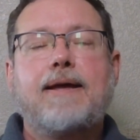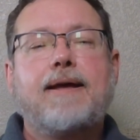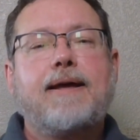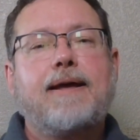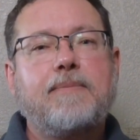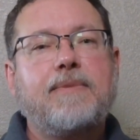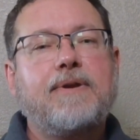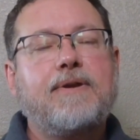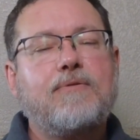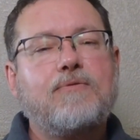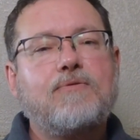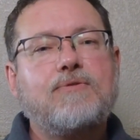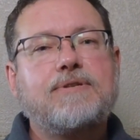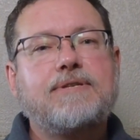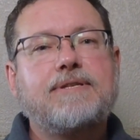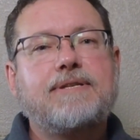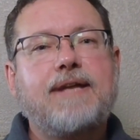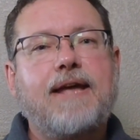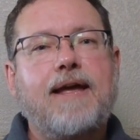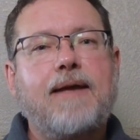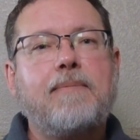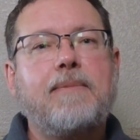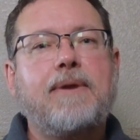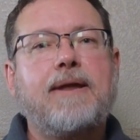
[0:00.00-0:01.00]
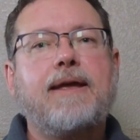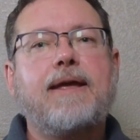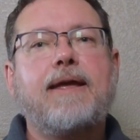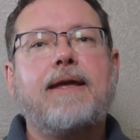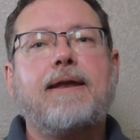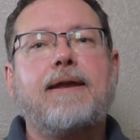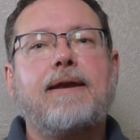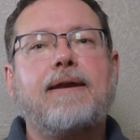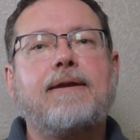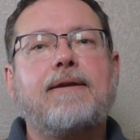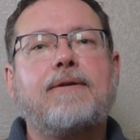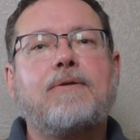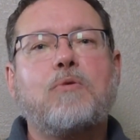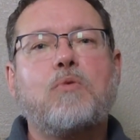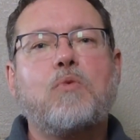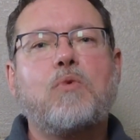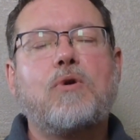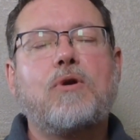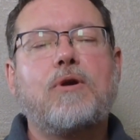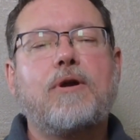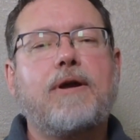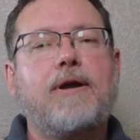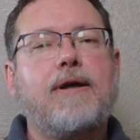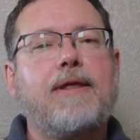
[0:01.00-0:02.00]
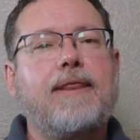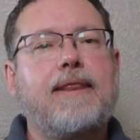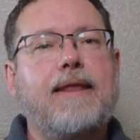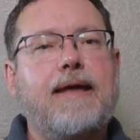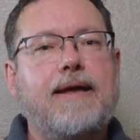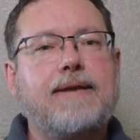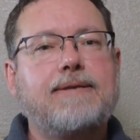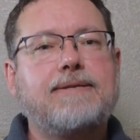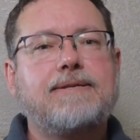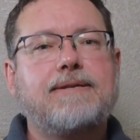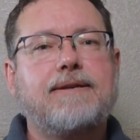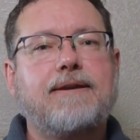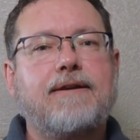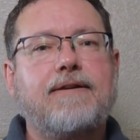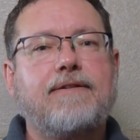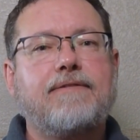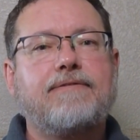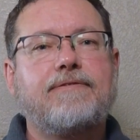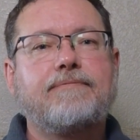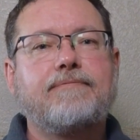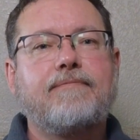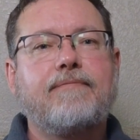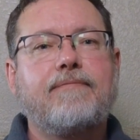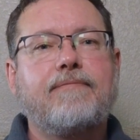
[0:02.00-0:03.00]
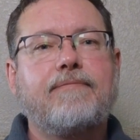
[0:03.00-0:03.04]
But it was time to get to work on that stuff.